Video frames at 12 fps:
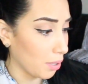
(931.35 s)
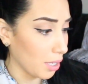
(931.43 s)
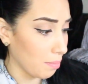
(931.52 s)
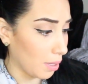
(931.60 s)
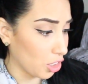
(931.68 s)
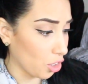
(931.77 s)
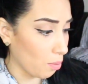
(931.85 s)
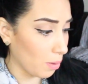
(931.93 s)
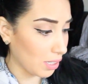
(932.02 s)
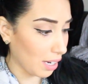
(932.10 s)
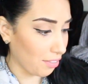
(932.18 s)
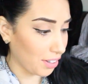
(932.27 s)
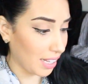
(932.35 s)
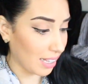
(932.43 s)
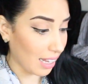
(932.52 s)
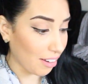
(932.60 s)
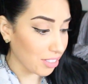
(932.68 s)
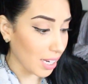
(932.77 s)
pretty much almost
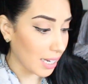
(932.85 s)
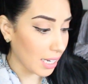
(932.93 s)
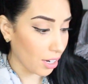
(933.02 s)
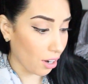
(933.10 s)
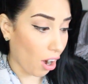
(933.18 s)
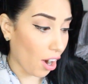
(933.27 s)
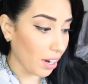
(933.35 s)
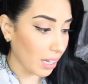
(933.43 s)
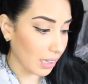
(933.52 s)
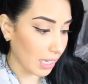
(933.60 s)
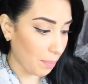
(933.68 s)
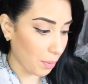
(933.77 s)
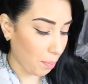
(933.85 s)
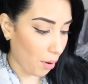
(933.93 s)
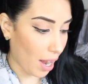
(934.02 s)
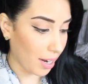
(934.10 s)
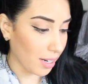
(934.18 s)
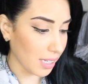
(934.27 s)
everything left in here are lip
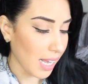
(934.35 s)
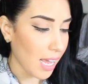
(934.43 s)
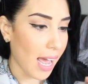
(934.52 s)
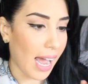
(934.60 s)
products.